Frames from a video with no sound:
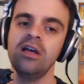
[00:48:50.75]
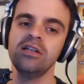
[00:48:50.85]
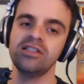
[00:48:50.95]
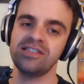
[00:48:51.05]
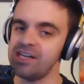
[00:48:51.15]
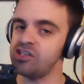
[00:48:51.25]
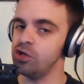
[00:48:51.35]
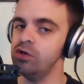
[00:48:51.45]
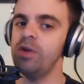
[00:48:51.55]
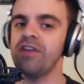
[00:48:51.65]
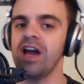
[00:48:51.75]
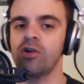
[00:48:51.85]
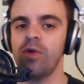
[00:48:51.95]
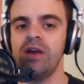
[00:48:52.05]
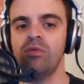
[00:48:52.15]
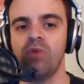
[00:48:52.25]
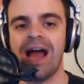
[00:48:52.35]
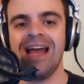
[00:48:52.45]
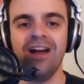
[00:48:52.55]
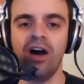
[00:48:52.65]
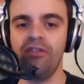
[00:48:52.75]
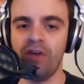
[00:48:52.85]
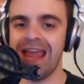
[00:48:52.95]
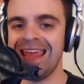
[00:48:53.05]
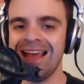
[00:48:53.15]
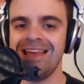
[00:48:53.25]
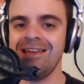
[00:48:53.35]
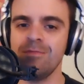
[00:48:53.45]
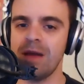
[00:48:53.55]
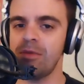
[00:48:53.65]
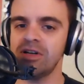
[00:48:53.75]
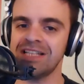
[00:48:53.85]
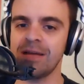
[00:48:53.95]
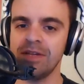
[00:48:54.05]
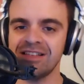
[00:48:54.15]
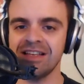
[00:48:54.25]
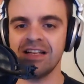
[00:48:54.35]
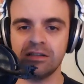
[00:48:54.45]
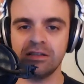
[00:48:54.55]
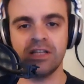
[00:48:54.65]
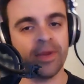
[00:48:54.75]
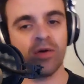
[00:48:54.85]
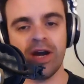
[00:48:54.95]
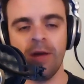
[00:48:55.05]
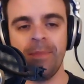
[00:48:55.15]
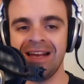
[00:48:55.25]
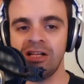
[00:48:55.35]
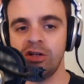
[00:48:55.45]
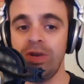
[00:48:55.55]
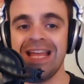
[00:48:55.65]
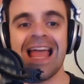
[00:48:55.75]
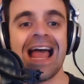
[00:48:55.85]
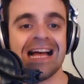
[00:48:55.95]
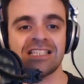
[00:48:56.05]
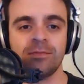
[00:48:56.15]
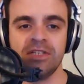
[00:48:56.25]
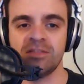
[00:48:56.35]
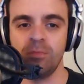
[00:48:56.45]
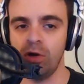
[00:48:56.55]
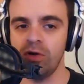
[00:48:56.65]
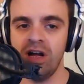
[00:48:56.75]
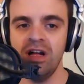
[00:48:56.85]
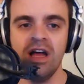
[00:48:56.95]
Stay tuned. We've got a great ride of AIE member segments coming right up, including Ask Miss Mulgra,